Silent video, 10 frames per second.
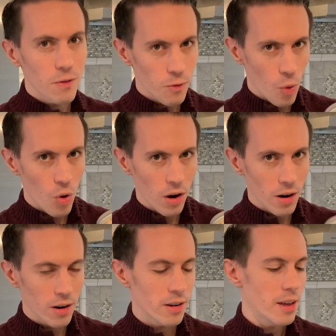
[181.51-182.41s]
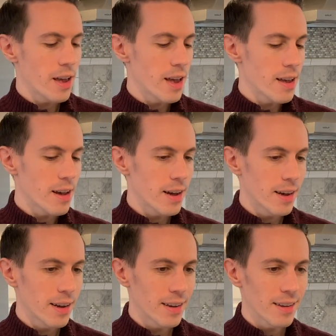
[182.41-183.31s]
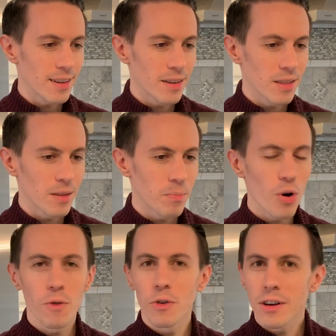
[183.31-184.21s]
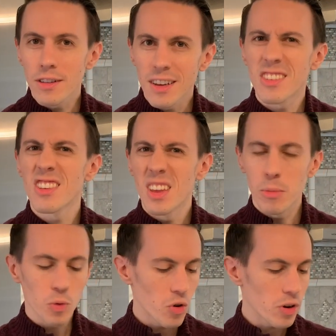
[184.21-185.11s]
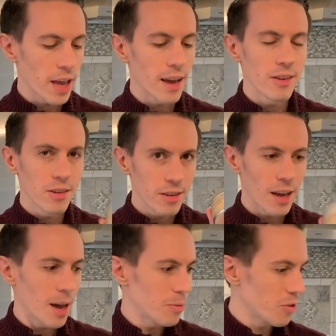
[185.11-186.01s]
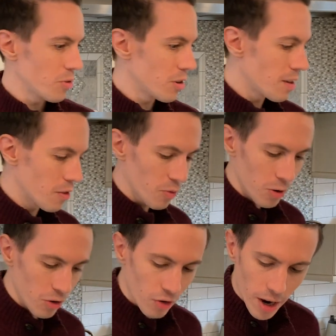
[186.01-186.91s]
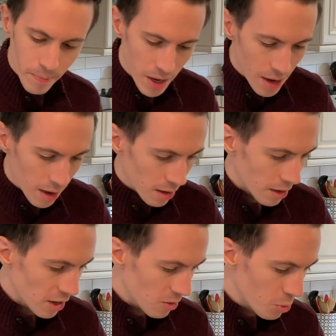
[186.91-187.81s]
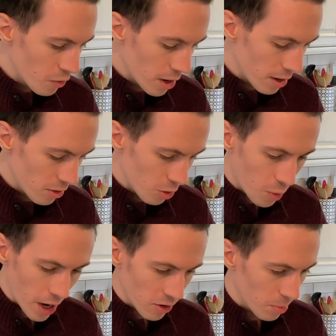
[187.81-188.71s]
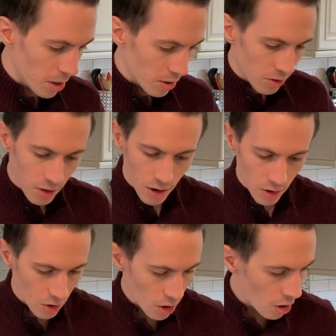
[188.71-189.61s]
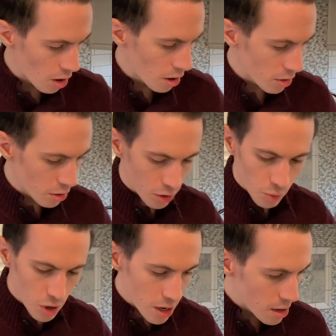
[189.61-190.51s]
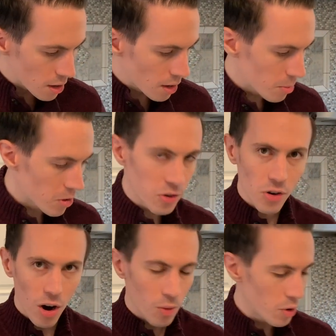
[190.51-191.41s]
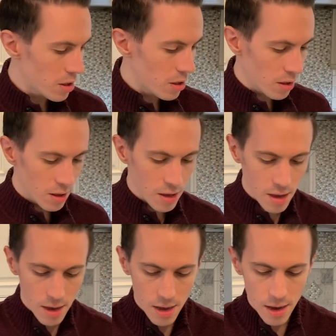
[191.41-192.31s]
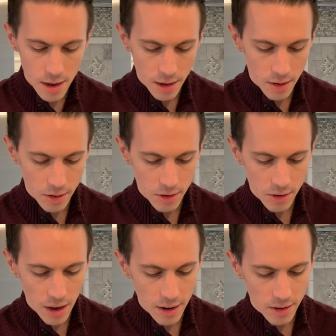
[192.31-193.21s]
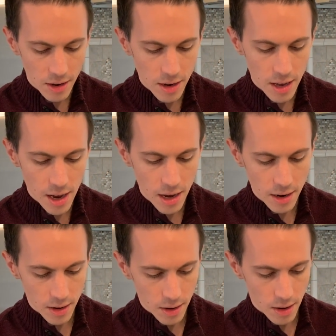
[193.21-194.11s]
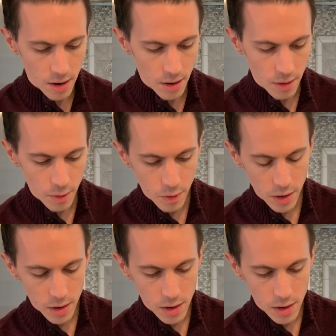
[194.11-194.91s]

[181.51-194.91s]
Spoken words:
for the perfect like cinnamon roll candle, absolutely give this one a try. Let's move on to the wax melt. So there are three. I'm gonna start with the scent again of